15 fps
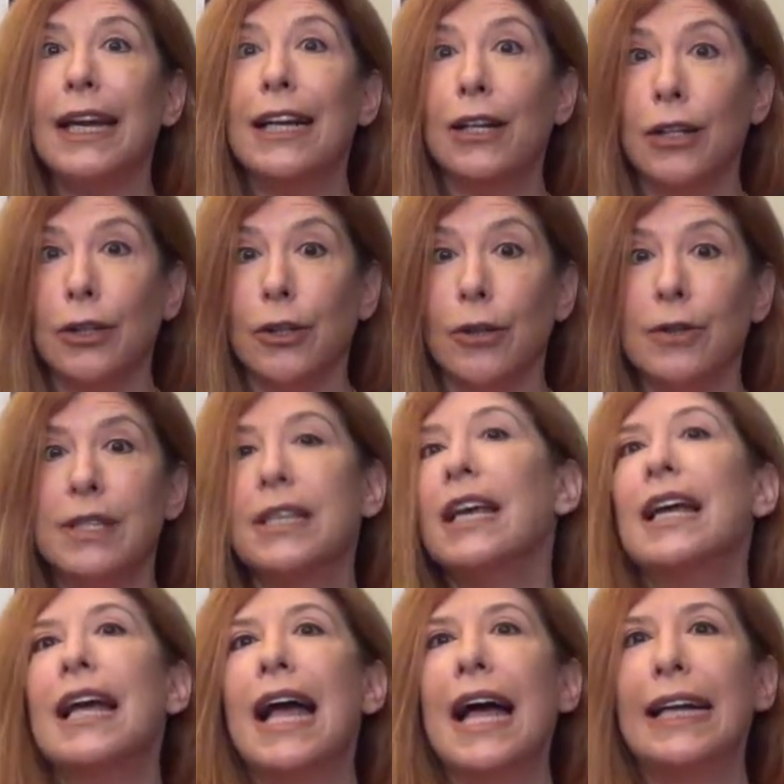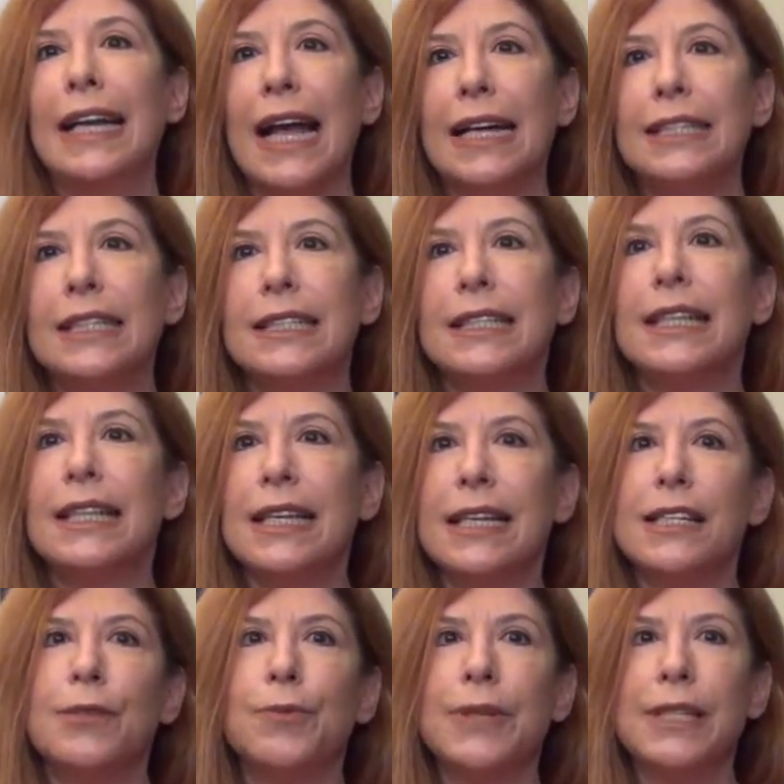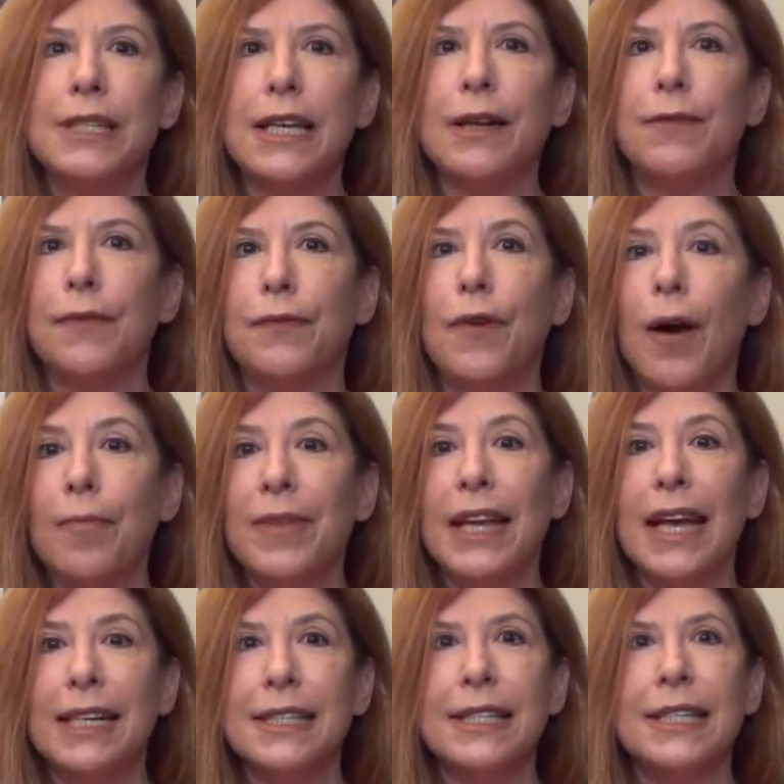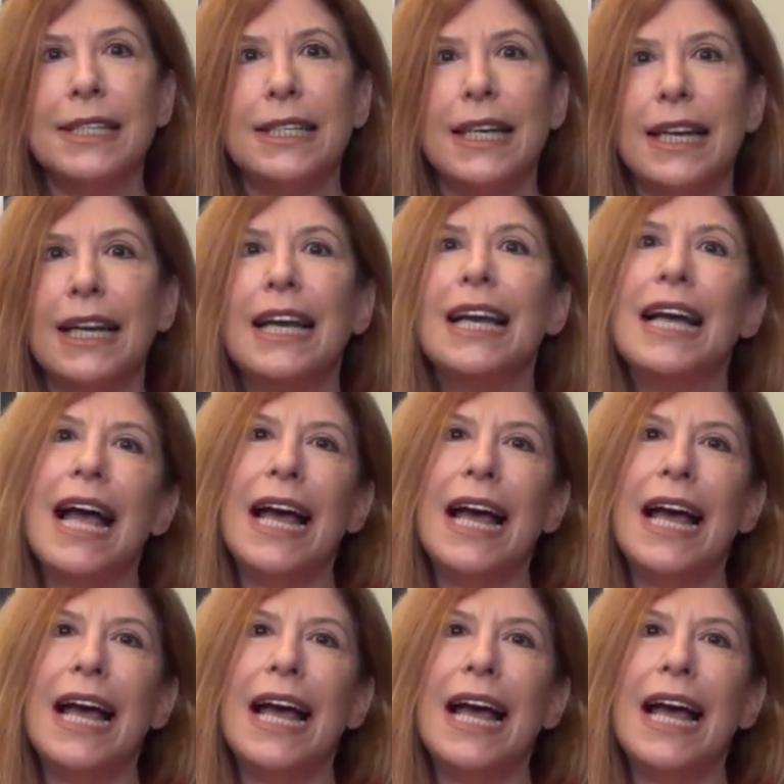includes an entity that has received from the SEC